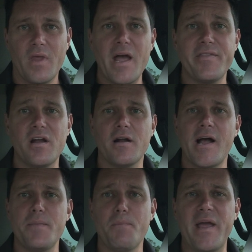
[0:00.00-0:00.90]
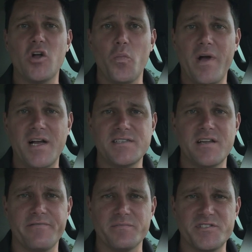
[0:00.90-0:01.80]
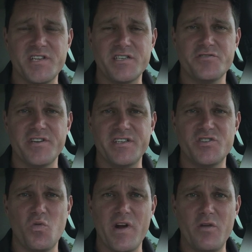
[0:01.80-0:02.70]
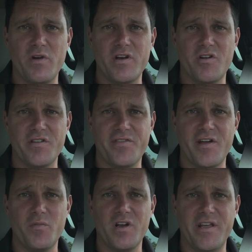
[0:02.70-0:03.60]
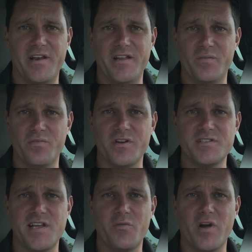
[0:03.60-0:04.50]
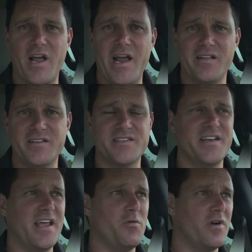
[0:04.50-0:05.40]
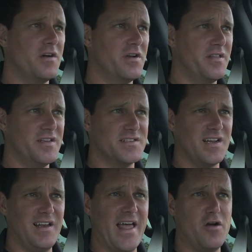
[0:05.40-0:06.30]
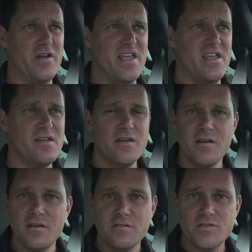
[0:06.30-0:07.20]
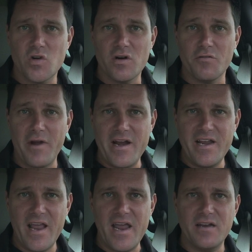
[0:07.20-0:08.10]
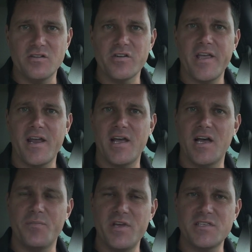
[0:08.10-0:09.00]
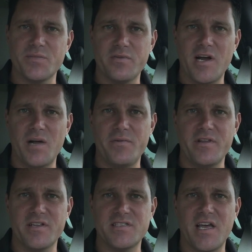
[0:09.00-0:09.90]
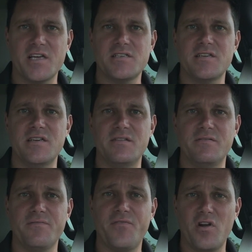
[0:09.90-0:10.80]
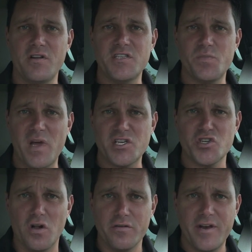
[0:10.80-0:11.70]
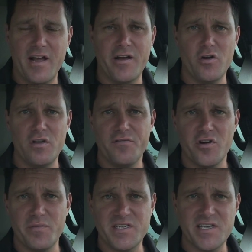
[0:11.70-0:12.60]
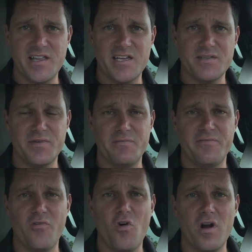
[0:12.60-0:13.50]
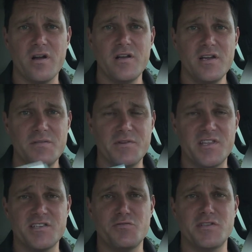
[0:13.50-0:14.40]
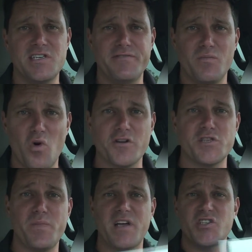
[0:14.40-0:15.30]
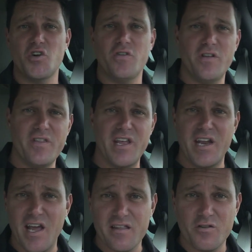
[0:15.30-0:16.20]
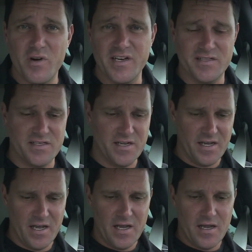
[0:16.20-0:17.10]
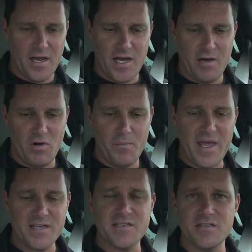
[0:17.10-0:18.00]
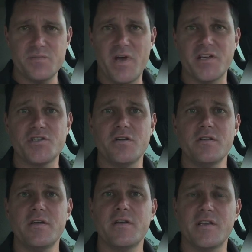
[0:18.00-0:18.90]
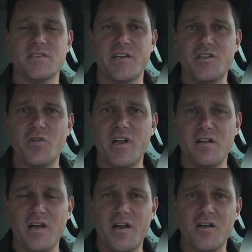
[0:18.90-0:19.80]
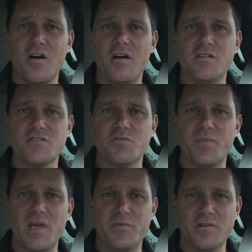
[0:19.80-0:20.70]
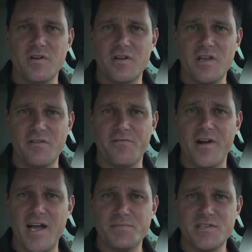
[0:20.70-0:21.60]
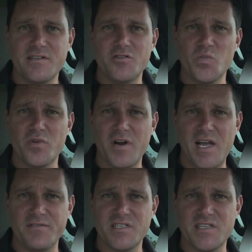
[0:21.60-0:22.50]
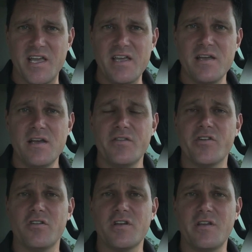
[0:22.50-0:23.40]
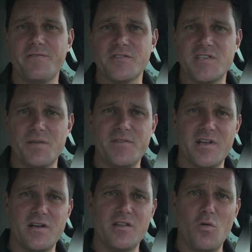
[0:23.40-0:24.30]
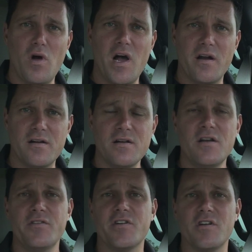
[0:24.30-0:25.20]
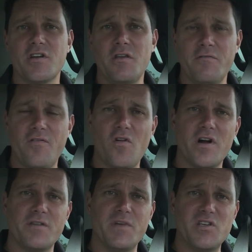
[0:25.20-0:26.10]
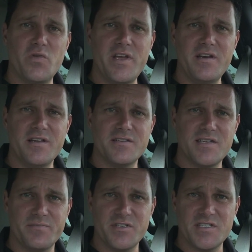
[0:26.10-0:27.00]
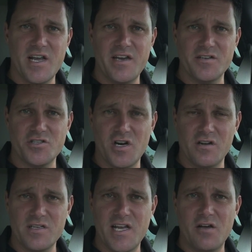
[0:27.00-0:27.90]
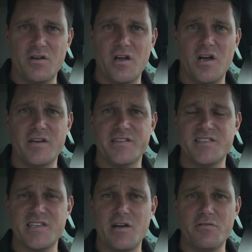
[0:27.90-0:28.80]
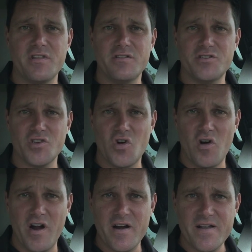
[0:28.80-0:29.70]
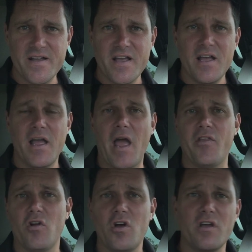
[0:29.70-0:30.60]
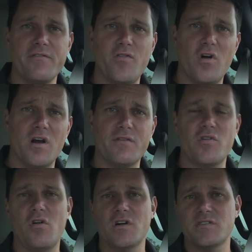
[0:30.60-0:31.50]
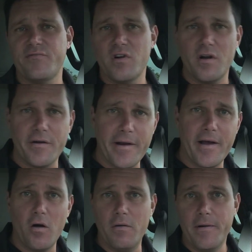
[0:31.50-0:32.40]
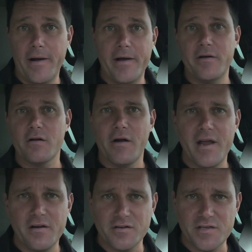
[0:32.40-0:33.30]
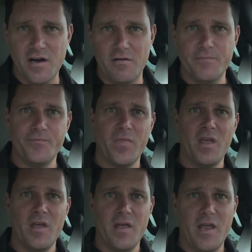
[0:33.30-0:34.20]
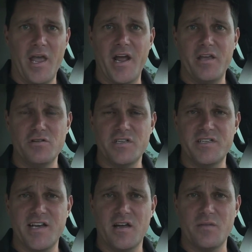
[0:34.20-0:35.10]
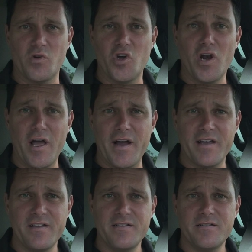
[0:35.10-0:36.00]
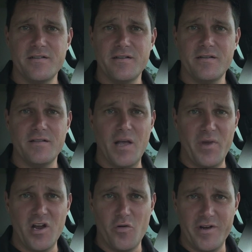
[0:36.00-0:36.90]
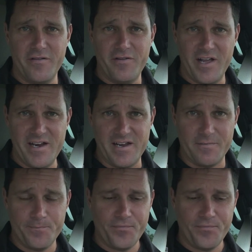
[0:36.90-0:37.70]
Hi there, I'm Michael Poczynek from Century 21 Northumberland in Prince Edward Island. Today we're out on this cloudy, sort of rainy day to look at a, a piece of property that's actually fairly special. Now I know you've heard me say that before, but this one's even more special than the other ones. Uh, what makes it special is I do get a lot of calls where people are looking for absolute privacy. They're looking for something on the water. They're looking for it between Summerside and Charlottetown on the south shore and they're looking for it, of course, for, you know, a hundred grand or so. And I usually tell them, good luck, let me know when you find it.